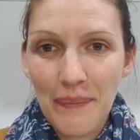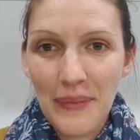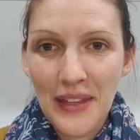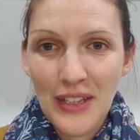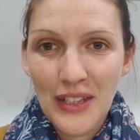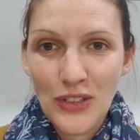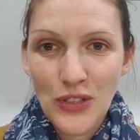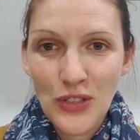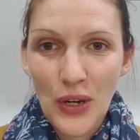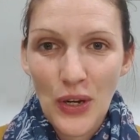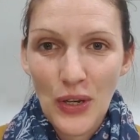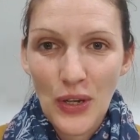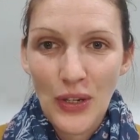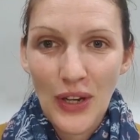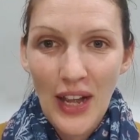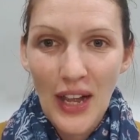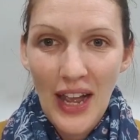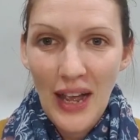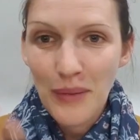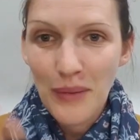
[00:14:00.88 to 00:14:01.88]
So
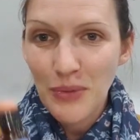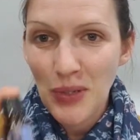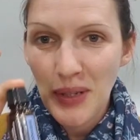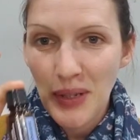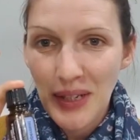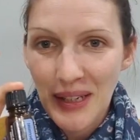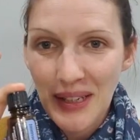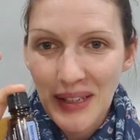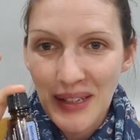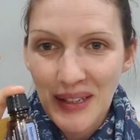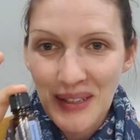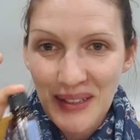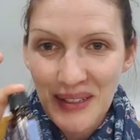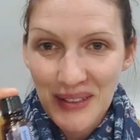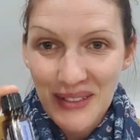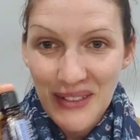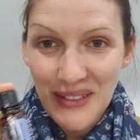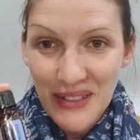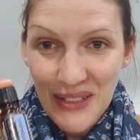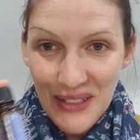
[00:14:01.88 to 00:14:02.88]
absolutely
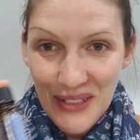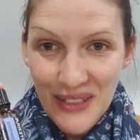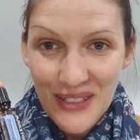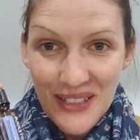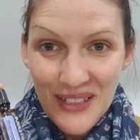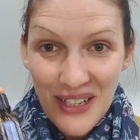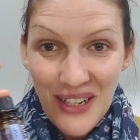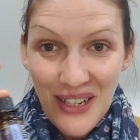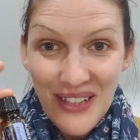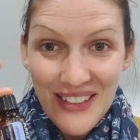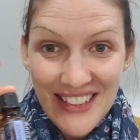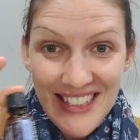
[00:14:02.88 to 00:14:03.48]
just can't